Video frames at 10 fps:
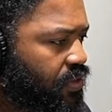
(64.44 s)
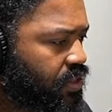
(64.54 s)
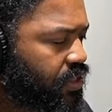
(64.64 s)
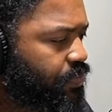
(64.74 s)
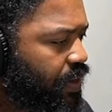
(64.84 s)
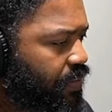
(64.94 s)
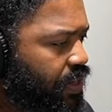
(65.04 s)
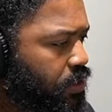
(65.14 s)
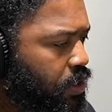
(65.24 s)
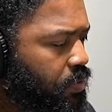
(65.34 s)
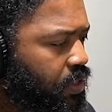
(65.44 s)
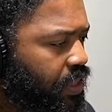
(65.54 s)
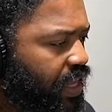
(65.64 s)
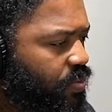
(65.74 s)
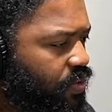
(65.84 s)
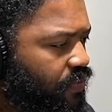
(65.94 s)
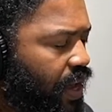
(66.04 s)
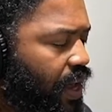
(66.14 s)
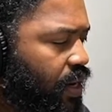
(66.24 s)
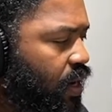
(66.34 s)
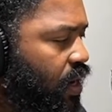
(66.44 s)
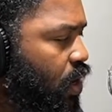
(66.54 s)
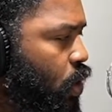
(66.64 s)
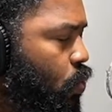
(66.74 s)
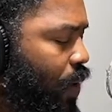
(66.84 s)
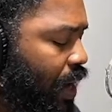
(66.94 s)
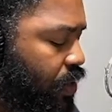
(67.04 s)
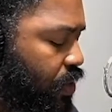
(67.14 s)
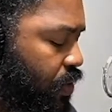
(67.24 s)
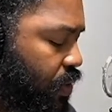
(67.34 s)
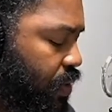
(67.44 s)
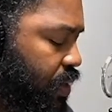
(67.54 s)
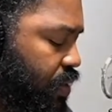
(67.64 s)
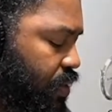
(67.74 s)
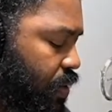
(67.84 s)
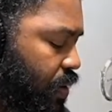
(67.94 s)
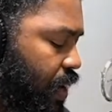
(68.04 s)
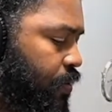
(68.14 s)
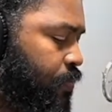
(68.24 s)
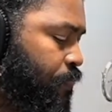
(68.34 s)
and is maybe and there's something that they provide while you're doing this. Okay,